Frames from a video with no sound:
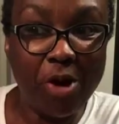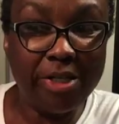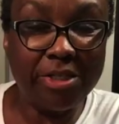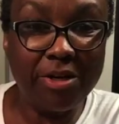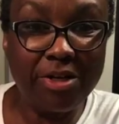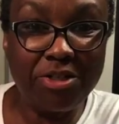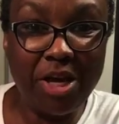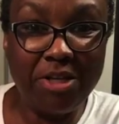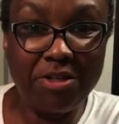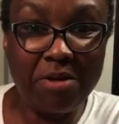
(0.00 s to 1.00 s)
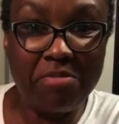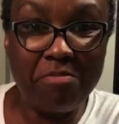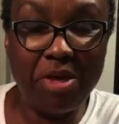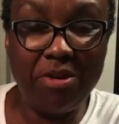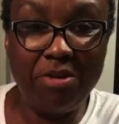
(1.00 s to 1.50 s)
I started changing up the
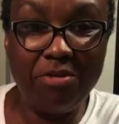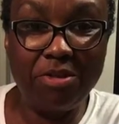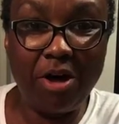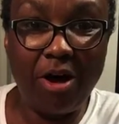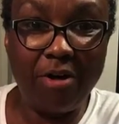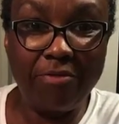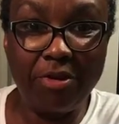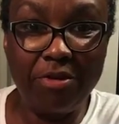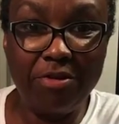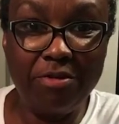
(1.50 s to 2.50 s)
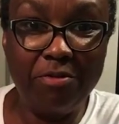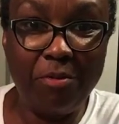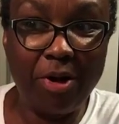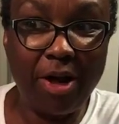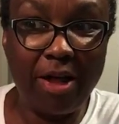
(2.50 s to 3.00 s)
menu to offer you
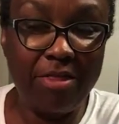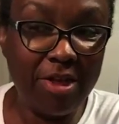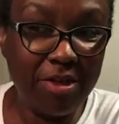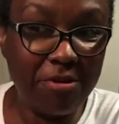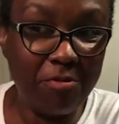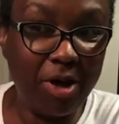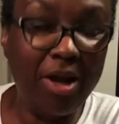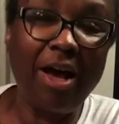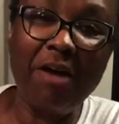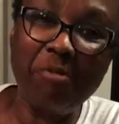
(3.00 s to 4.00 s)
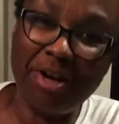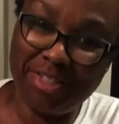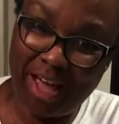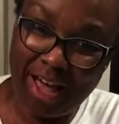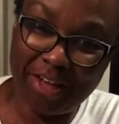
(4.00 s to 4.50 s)
what I think you want, I wanted
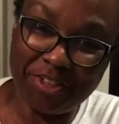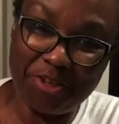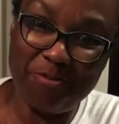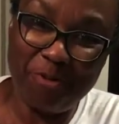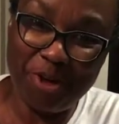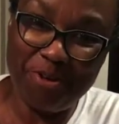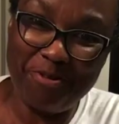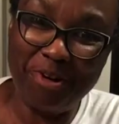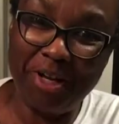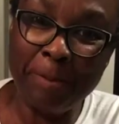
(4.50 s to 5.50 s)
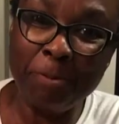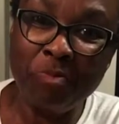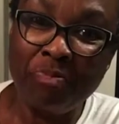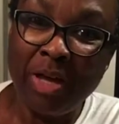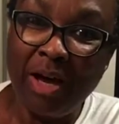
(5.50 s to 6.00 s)
to ask you what you want.
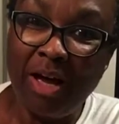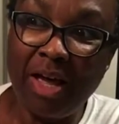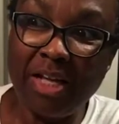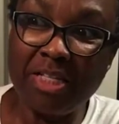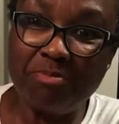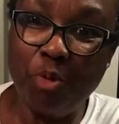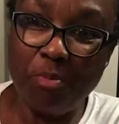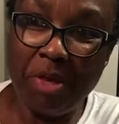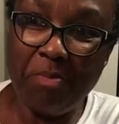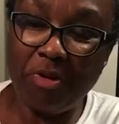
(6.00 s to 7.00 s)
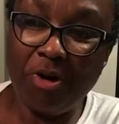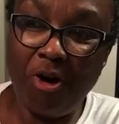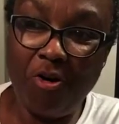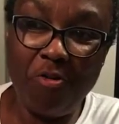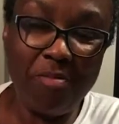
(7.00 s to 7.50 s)
As more people are
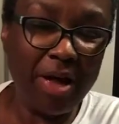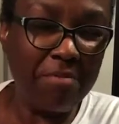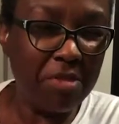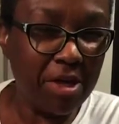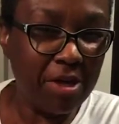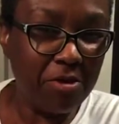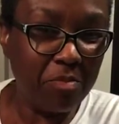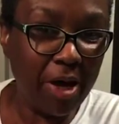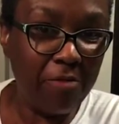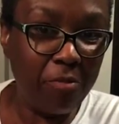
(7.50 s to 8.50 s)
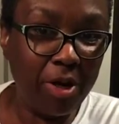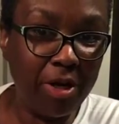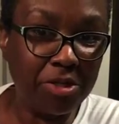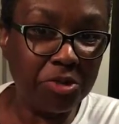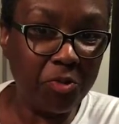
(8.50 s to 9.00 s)
home, I'm thinking you might want
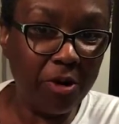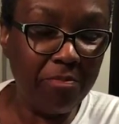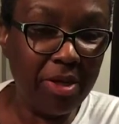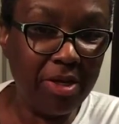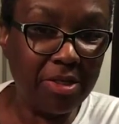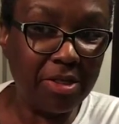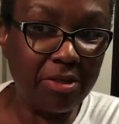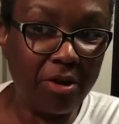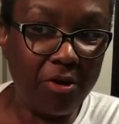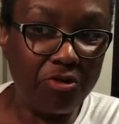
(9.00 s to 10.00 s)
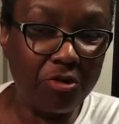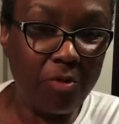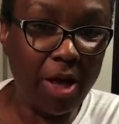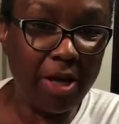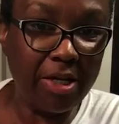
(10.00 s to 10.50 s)
assortments and larger
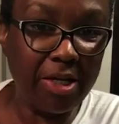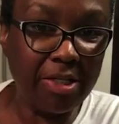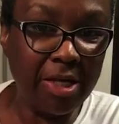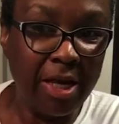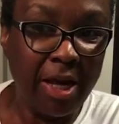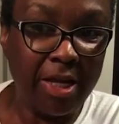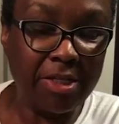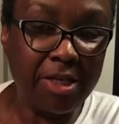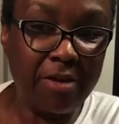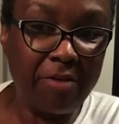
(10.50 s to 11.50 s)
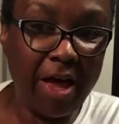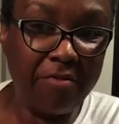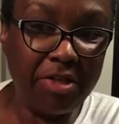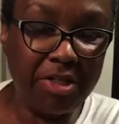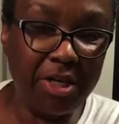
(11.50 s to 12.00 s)
quantities. Instead of
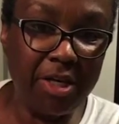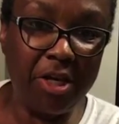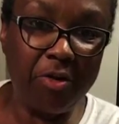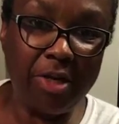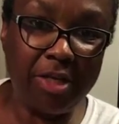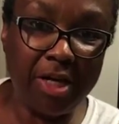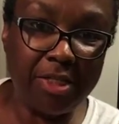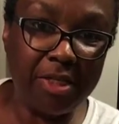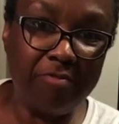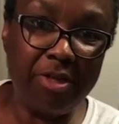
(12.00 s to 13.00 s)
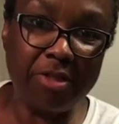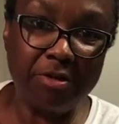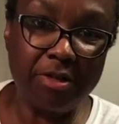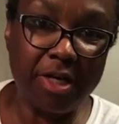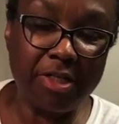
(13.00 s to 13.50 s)
having to get, a dozen of this
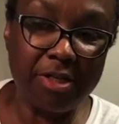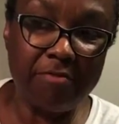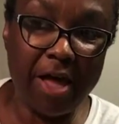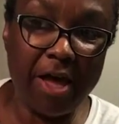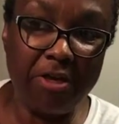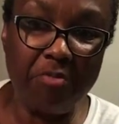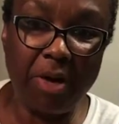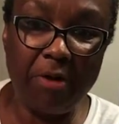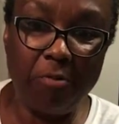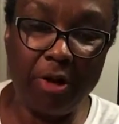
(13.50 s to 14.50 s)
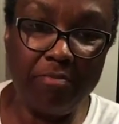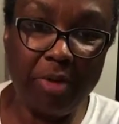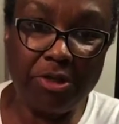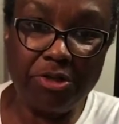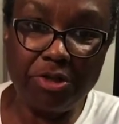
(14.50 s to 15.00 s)
or a dozen of that, you might want a
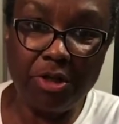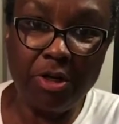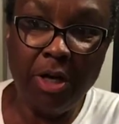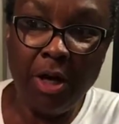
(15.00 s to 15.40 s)
mixture,